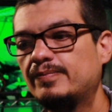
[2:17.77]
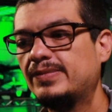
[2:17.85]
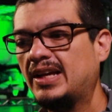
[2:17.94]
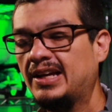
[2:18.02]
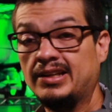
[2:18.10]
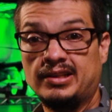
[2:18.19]

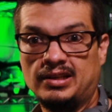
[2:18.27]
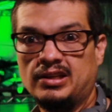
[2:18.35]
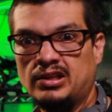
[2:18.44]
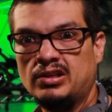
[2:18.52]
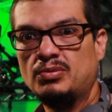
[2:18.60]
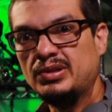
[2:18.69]
And
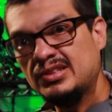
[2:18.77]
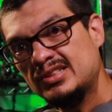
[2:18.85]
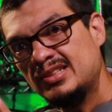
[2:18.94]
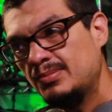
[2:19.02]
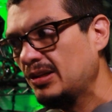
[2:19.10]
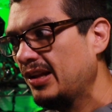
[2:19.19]
with
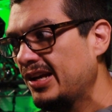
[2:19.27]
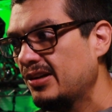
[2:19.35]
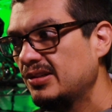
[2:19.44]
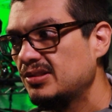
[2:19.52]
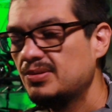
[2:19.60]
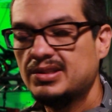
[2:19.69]

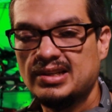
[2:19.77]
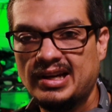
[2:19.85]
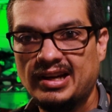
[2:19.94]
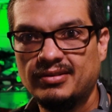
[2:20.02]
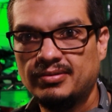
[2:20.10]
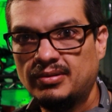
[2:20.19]
simulators, which I
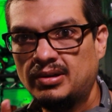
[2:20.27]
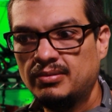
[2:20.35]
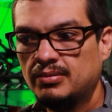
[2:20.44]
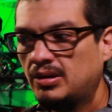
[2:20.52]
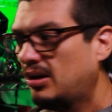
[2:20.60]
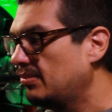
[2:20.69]
have
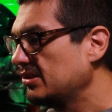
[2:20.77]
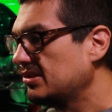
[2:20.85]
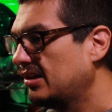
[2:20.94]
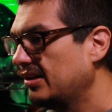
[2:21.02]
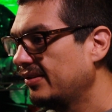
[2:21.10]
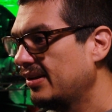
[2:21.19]
almost
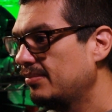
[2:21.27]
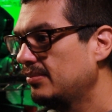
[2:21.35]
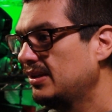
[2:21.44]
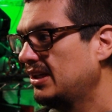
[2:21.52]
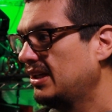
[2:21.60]
all of them,